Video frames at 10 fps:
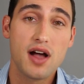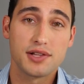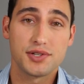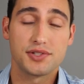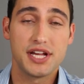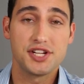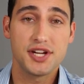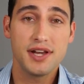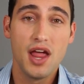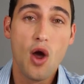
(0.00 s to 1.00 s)

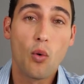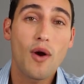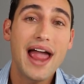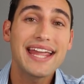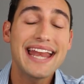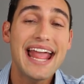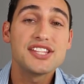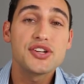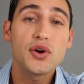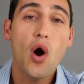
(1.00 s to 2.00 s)
consultation where I can
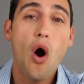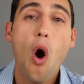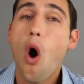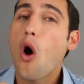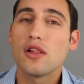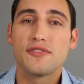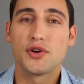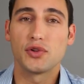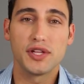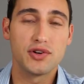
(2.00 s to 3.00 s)
answer all of
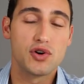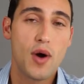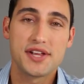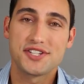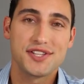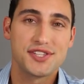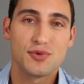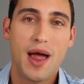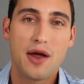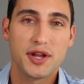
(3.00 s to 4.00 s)
your legal questions
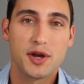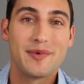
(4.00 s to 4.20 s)
surrounding your